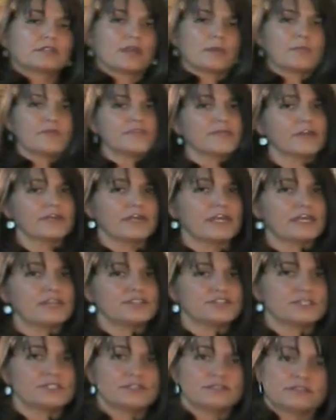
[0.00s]
A couple
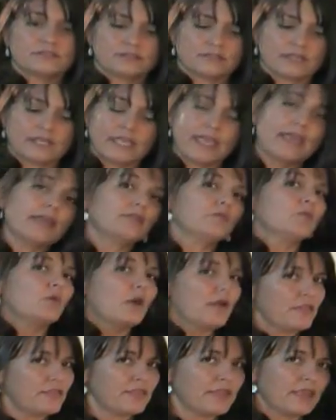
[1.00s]
variations. Again,
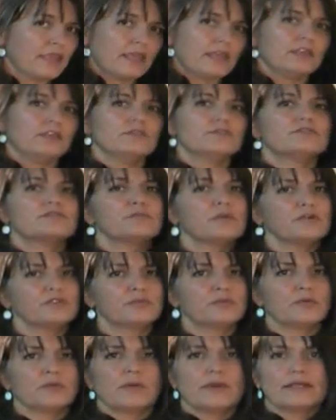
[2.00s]
one thing used
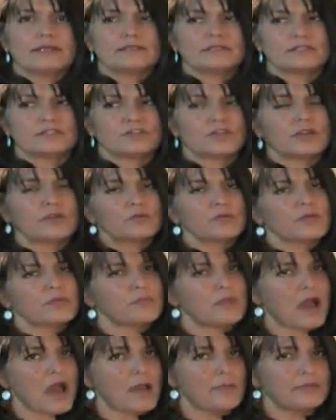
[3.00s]
multiple ways. This started
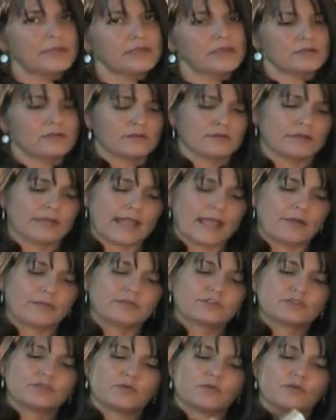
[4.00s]
with popping corn.
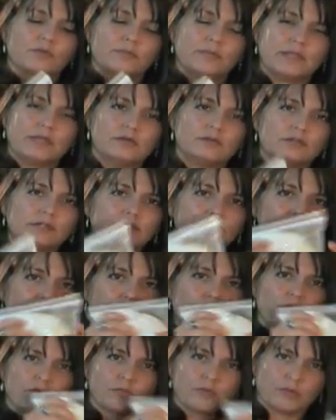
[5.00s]
Now it's cornmeal
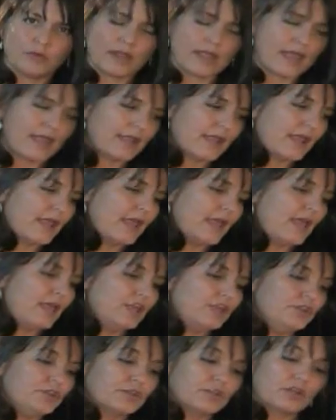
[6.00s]
into cornbread.
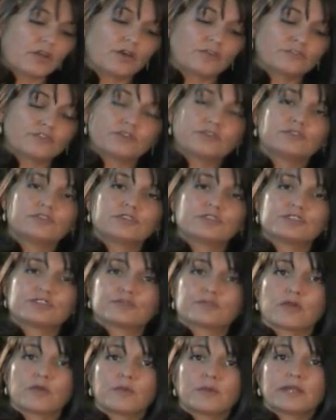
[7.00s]
You can also
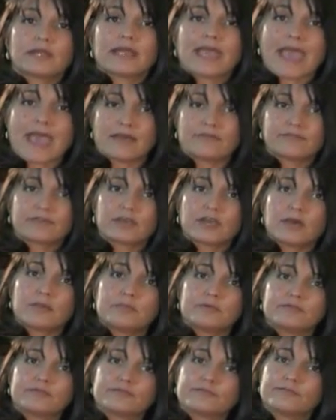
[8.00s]
just throw in half a
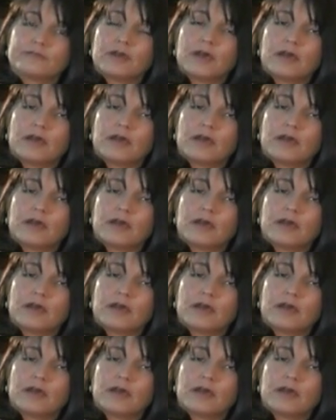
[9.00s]
cup of